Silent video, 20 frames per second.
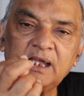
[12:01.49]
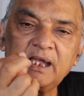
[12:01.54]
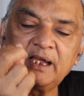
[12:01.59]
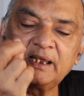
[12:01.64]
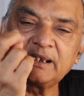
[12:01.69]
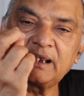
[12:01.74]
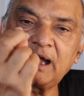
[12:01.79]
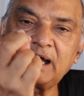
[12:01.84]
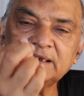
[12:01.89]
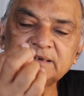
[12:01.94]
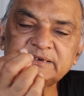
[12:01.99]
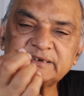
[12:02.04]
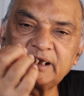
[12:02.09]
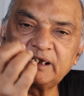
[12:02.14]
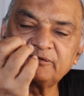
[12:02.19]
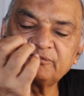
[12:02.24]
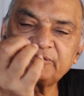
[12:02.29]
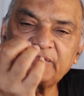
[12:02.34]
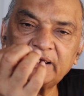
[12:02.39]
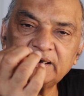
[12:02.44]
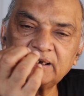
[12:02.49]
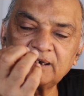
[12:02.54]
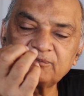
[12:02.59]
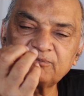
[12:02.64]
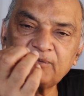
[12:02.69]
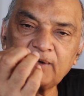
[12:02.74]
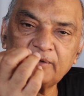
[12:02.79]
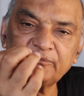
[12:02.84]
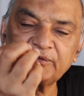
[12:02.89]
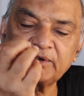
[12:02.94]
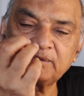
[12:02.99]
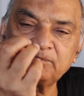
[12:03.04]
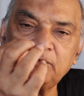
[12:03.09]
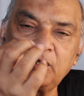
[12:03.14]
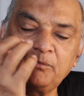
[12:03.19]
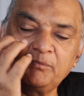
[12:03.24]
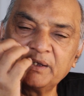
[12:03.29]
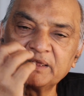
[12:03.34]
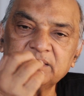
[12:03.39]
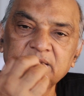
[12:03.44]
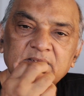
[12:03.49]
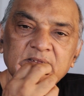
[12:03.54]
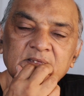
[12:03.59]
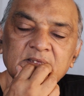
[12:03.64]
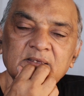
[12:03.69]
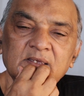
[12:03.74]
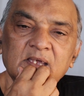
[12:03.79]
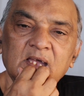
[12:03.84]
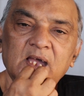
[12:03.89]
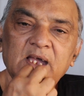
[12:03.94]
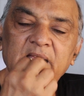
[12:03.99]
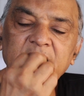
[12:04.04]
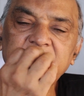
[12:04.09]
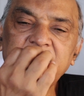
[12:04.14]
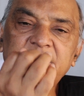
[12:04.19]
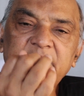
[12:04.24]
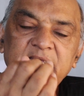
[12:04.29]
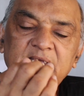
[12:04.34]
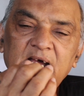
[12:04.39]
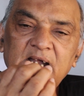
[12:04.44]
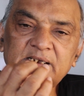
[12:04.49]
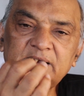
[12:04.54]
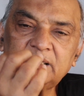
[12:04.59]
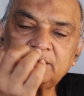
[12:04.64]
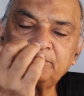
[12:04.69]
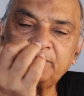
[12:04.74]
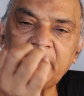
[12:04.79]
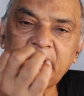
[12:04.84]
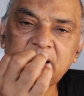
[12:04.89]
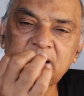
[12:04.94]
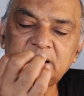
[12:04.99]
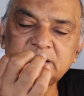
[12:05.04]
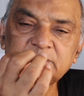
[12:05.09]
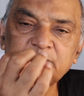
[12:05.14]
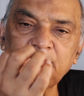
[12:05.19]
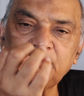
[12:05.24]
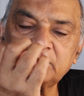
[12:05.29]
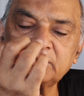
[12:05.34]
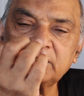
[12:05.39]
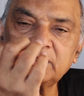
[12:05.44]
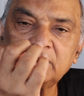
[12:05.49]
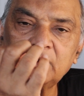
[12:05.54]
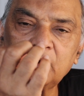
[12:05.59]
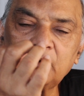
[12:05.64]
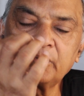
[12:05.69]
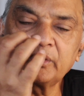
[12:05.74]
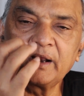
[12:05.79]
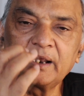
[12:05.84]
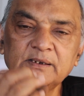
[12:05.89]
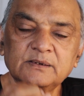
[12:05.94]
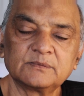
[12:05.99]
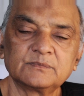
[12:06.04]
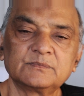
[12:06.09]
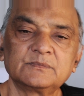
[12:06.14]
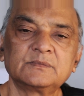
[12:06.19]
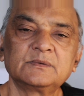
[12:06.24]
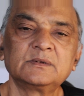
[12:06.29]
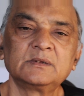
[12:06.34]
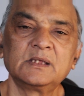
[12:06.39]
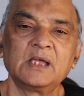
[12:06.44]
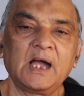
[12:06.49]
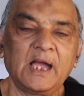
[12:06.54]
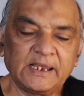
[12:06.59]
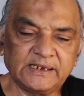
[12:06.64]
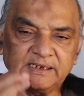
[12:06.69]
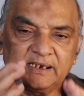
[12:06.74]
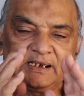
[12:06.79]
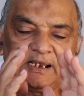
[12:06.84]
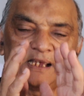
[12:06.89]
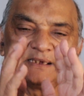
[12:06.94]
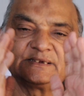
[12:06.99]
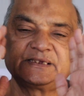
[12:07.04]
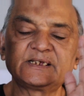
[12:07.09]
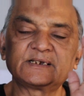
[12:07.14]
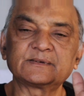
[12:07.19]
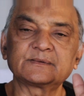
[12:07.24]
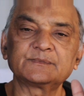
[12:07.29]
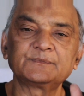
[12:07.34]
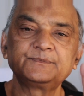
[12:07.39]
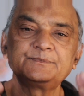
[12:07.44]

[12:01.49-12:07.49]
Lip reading: and I send final prophet Muhammad, and he got a miraculous book, Quran. I can answer.